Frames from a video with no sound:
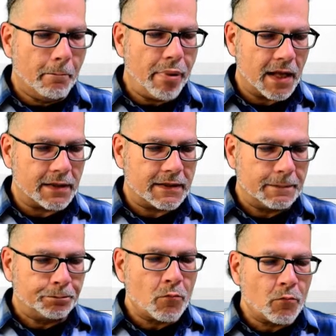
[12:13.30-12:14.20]
But
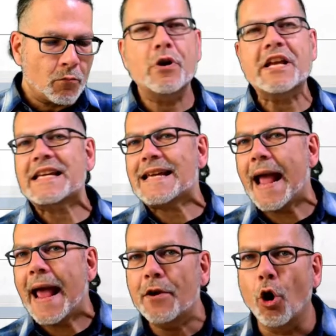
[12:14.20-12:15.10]
we
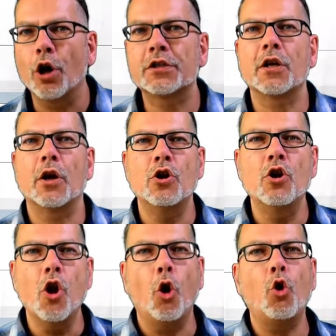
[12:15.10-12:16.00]
cannot
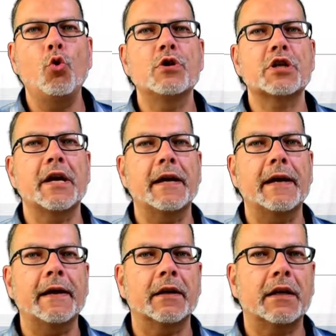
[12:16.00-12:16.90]
load
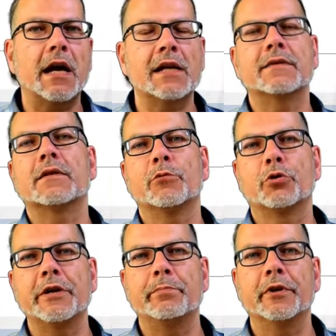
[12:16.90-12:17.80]
a custom
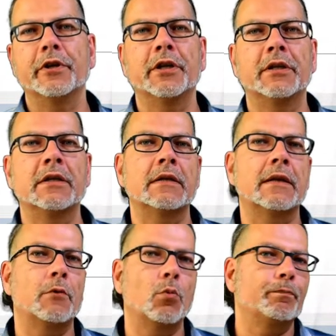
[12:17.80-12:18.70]

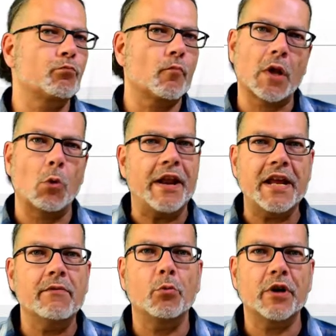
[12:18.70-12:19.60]
ribbon
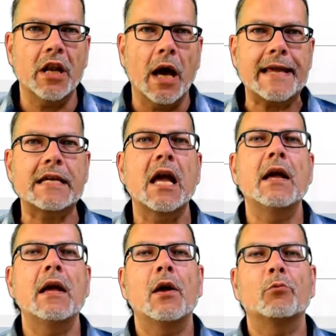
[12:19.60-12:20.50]
whenever we like.
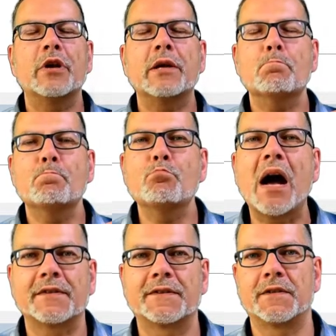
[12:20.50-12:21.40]
We
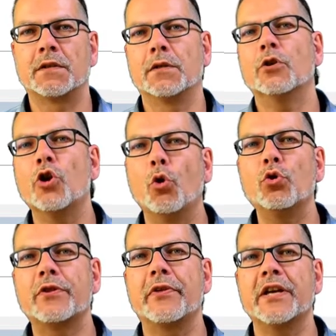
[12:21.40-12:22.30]
must
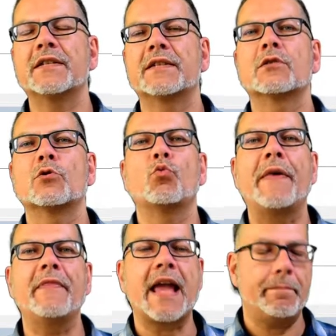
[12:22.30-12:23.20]
load this
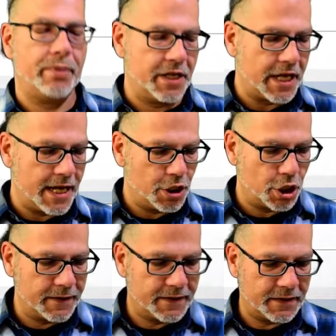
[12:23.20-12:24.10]
when the
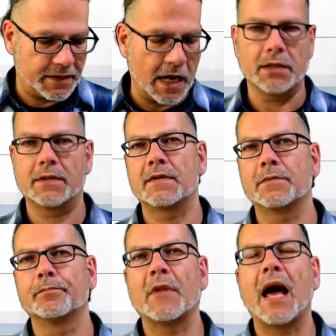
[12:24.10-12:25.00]
application
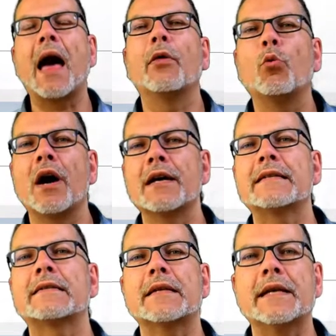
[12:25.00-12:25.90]
starts.
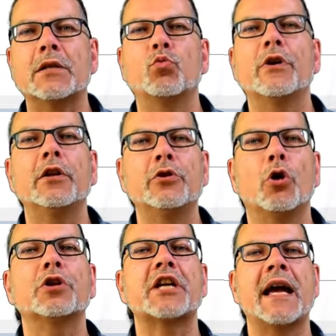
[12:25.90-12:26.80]
Otherwise, it will
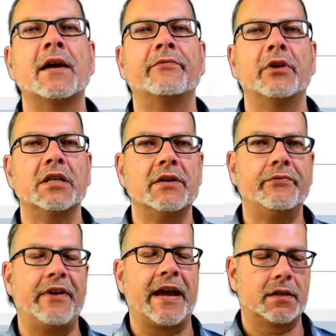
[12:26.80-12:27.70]
not have an
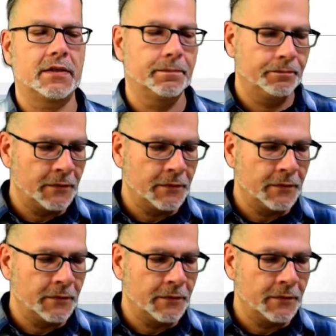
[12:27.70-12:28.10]
effect.